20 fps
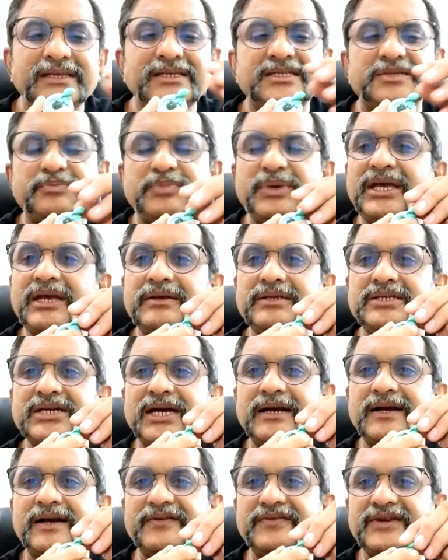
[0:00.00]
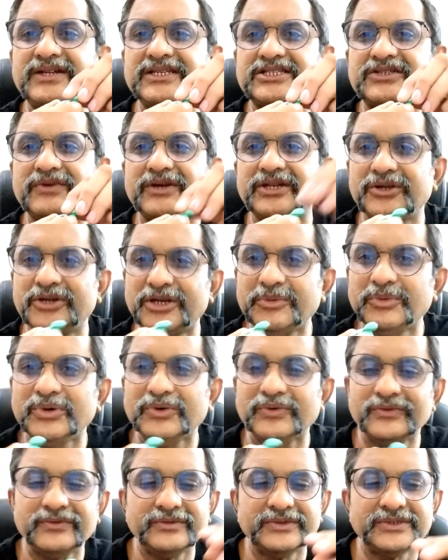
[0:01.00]
big chunk of disc when you remove,
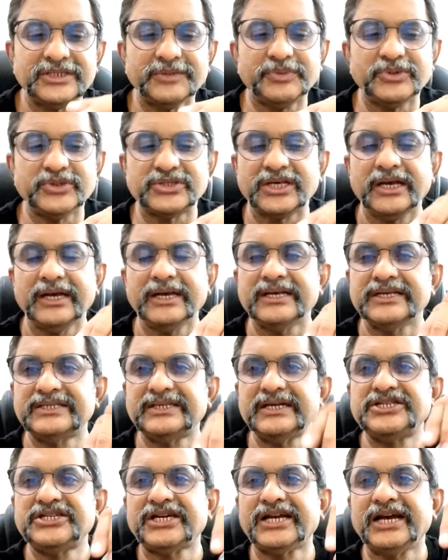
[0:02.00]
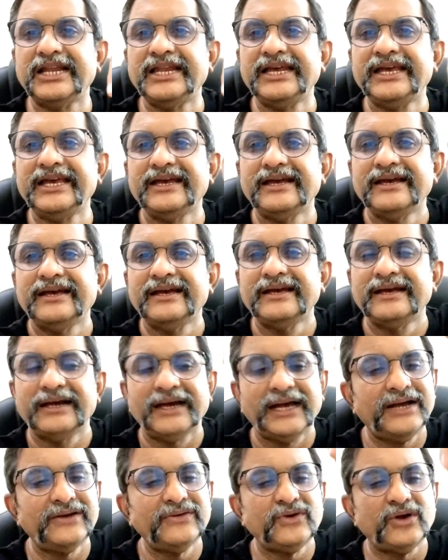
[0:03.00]
suppose surgically,
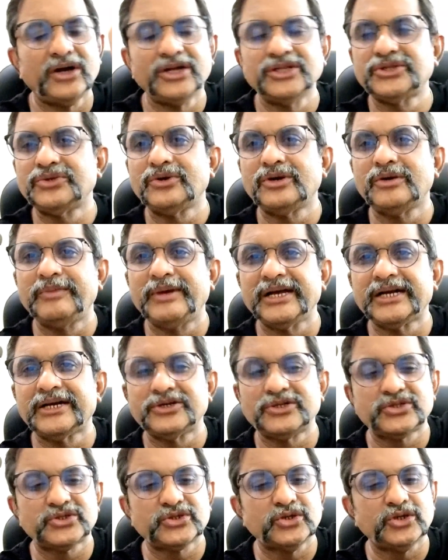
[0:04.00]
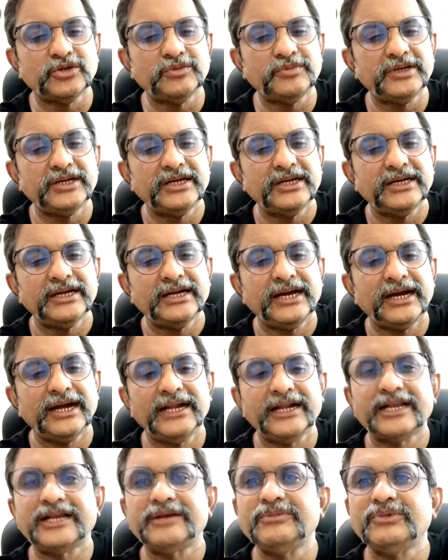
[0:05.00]
I have gone through a microscope
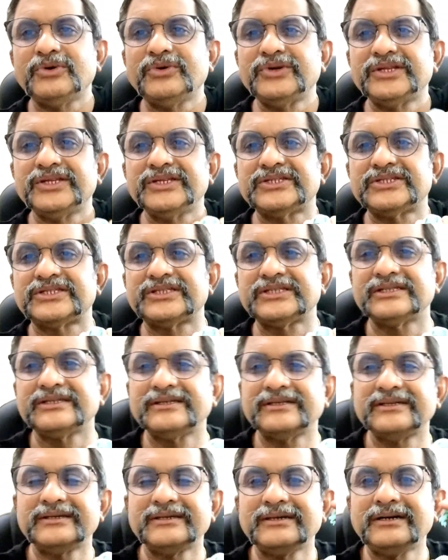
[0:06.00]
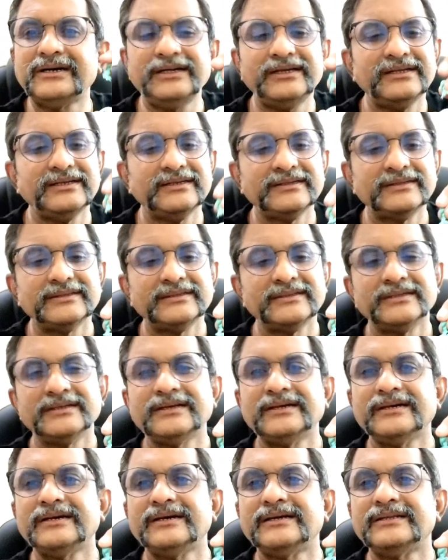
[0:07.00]
and removed this. Good.
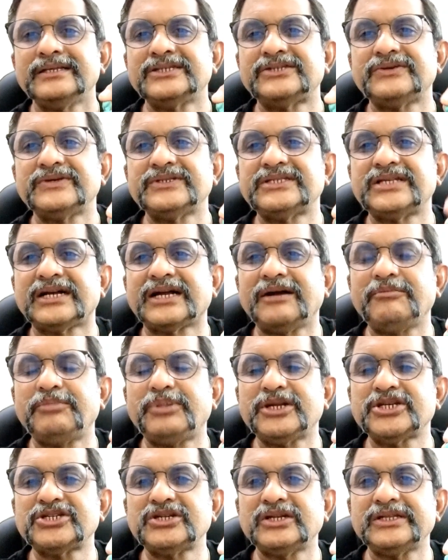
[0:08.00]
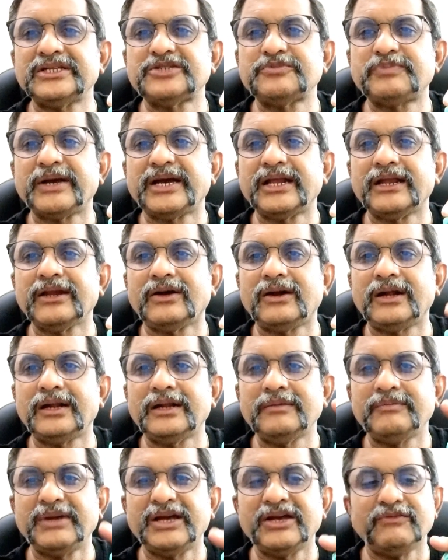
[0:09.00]
This was the compression on the spinal
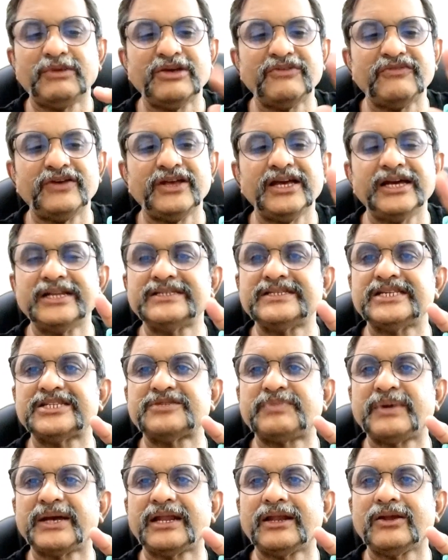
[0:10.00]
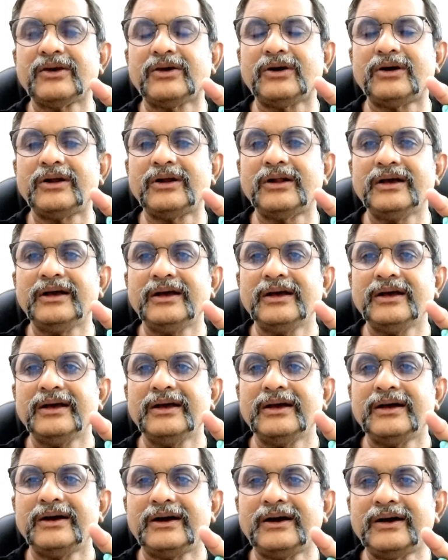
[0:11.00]
cord. My finger is the spinal cord
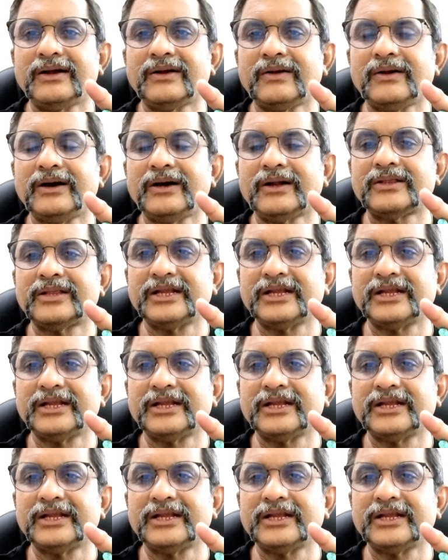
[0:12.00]
or the